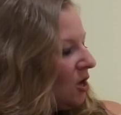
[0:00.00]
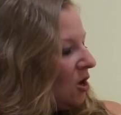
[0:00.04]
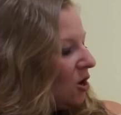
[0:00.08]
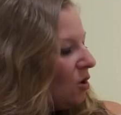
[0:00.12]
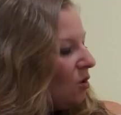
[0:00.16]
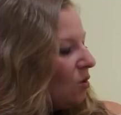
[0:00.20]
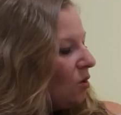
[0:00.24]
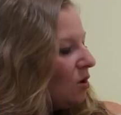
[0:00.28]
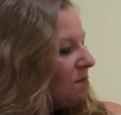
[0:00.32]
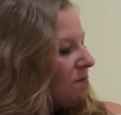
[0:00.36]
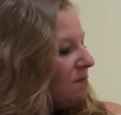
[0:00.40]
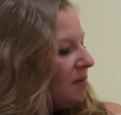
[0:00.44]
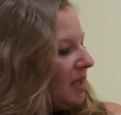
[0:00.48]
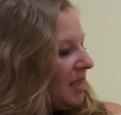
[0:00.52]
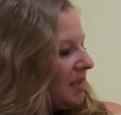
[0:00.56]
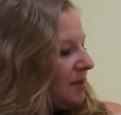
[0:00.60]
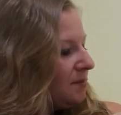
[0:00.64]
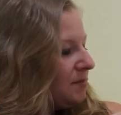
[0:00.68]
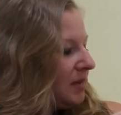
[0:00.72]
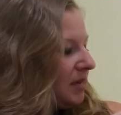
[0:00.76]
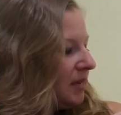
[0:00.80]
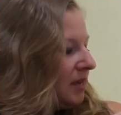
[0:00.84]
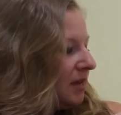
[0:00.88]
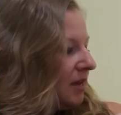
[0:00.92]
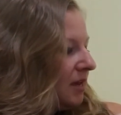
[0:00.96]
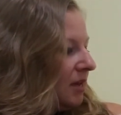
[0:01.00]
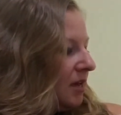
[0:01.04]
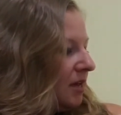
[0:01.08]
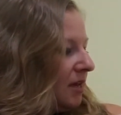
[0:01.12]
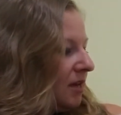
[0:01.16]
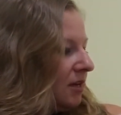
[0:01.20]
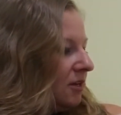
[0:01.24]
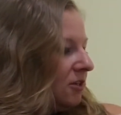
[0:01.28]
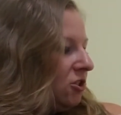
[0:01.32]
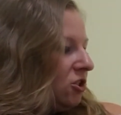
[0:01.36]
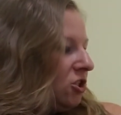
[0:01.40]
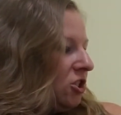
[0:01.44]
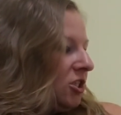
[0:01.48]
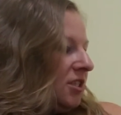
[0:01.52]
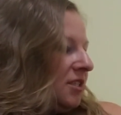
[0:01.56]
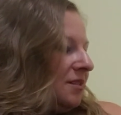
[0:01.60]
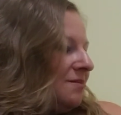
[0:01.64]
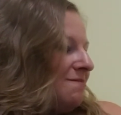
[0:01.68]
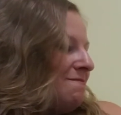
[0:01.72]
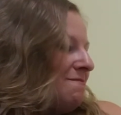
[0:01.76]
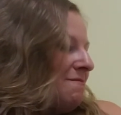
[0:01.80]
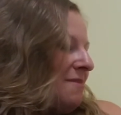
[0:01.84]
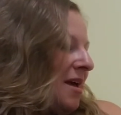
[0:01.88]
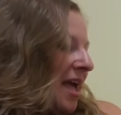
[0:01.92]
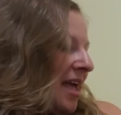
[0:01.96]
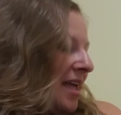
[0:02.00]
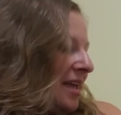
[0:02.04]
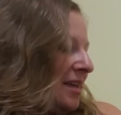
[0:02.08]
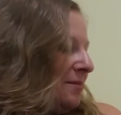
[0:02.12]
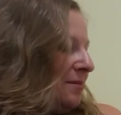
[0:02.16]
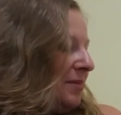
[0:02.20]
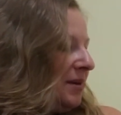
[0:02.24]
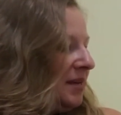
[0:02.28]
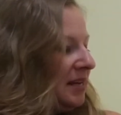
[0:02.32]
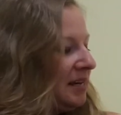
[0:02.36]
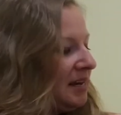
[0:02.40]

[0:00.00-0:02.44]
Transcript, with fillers: Or maybe, just maybe